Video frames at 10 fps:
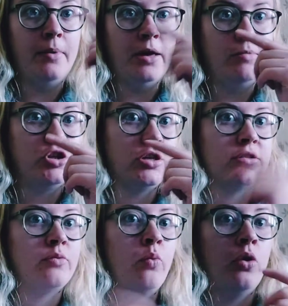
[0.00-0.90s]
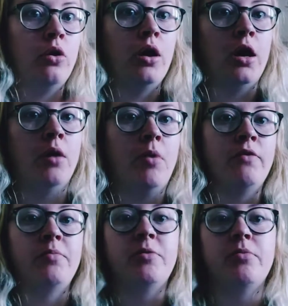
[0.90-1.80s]
images of what
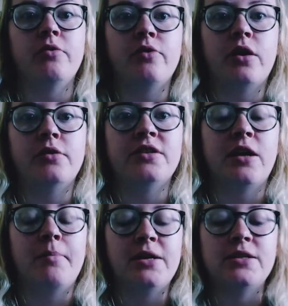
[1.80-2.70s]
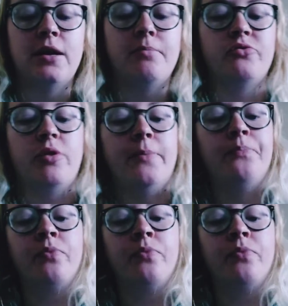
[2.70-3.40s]
other people have done step by step as well.